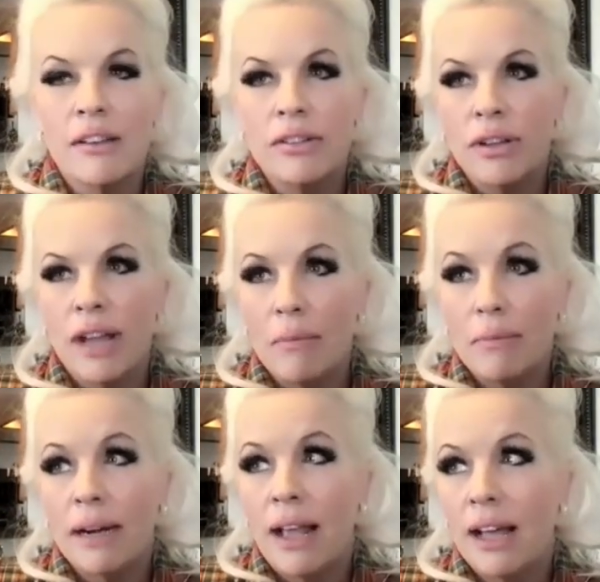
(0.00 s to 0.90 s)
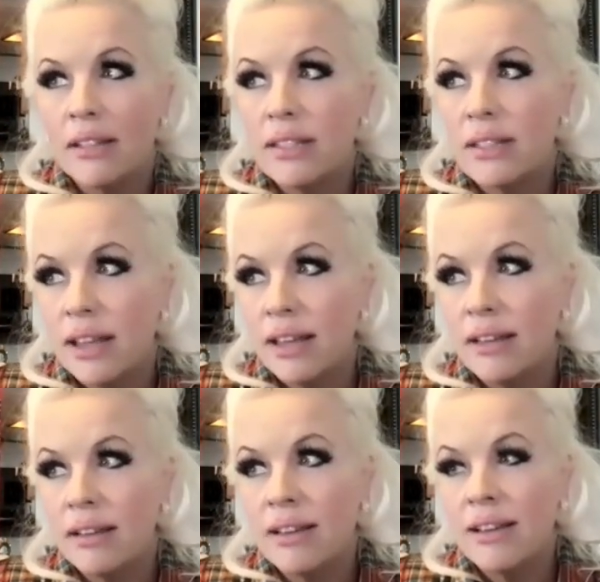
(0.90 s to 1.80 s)
Do not pronounce the
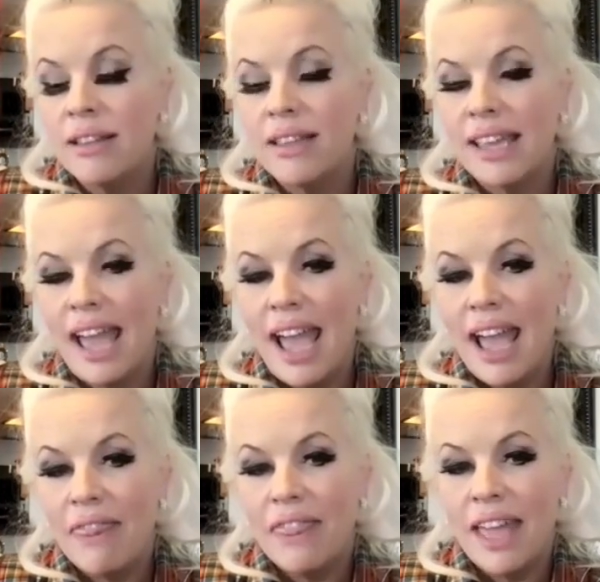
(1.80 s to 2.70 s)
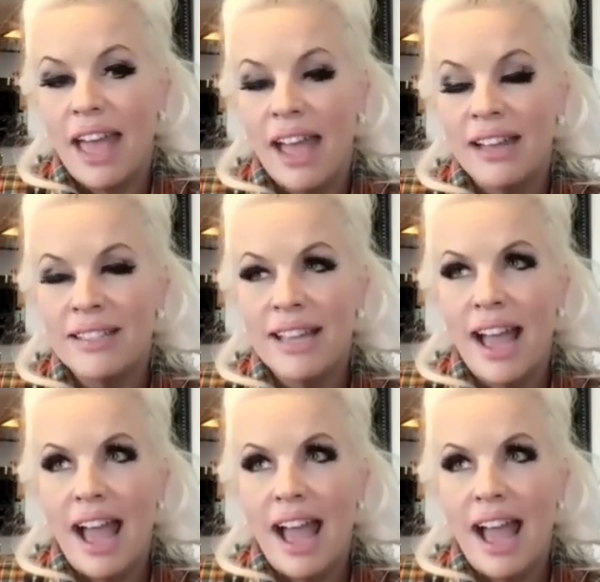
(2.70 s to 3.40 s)
K at the end.